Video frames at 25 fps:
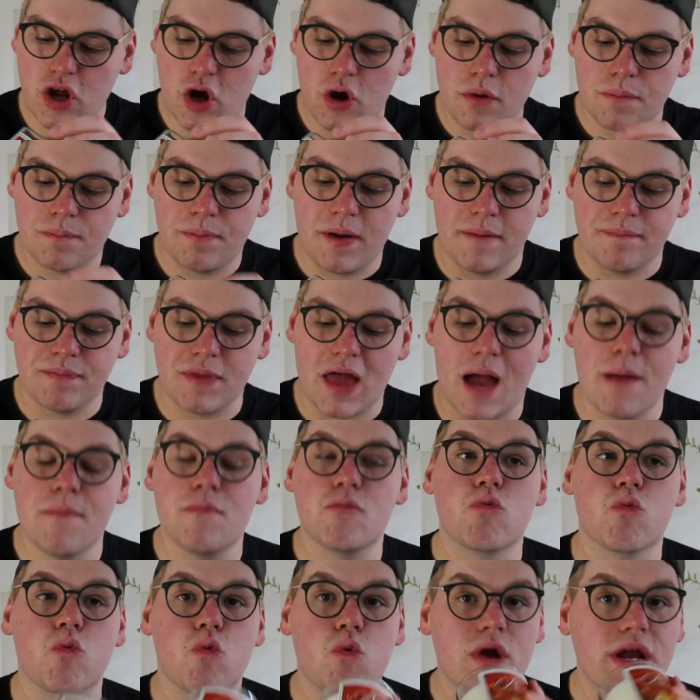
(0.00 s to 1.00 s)
note, but
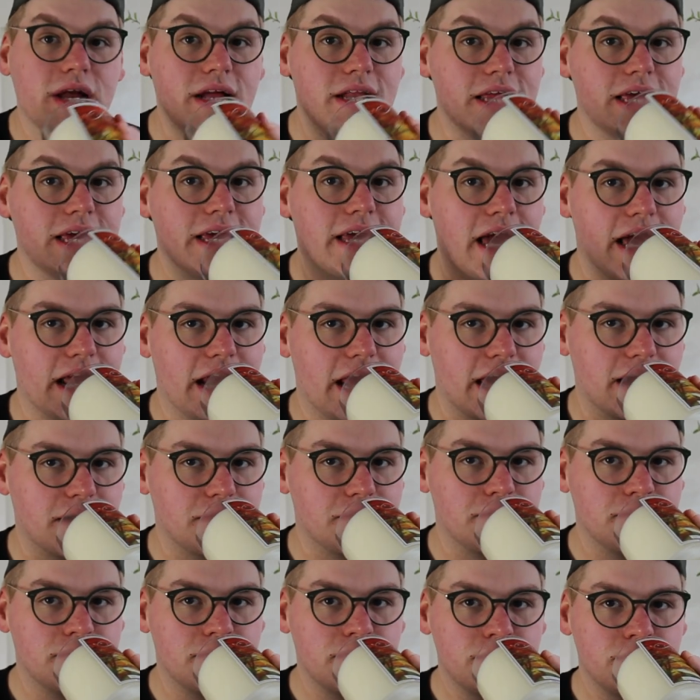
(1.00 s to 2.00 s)
I'm really
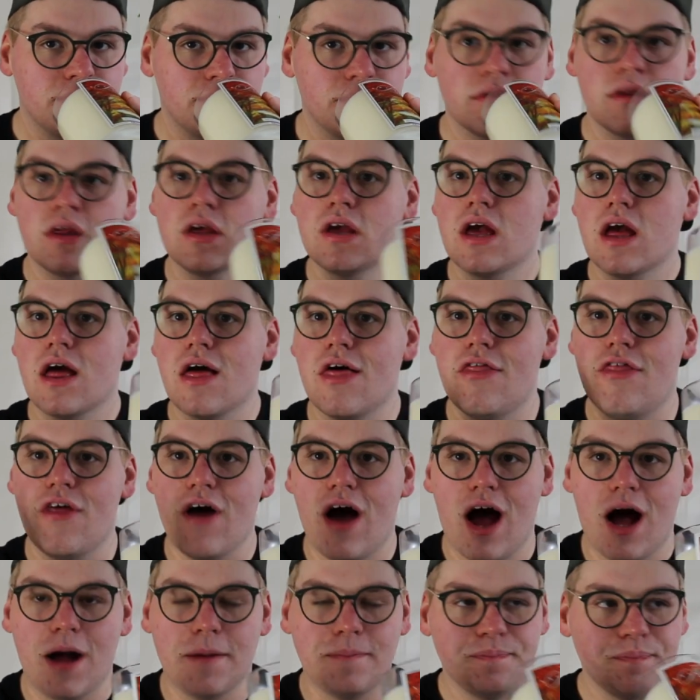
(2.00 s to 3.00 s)
getting
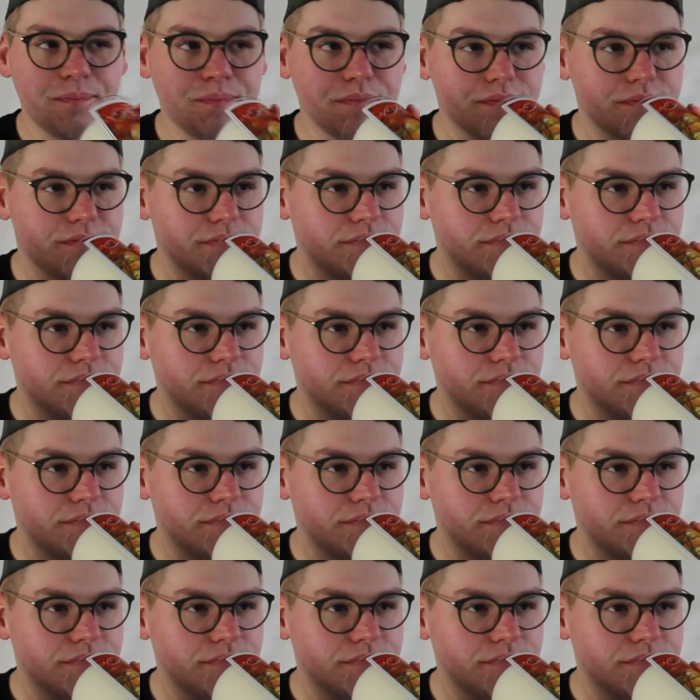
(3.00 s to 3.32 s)
the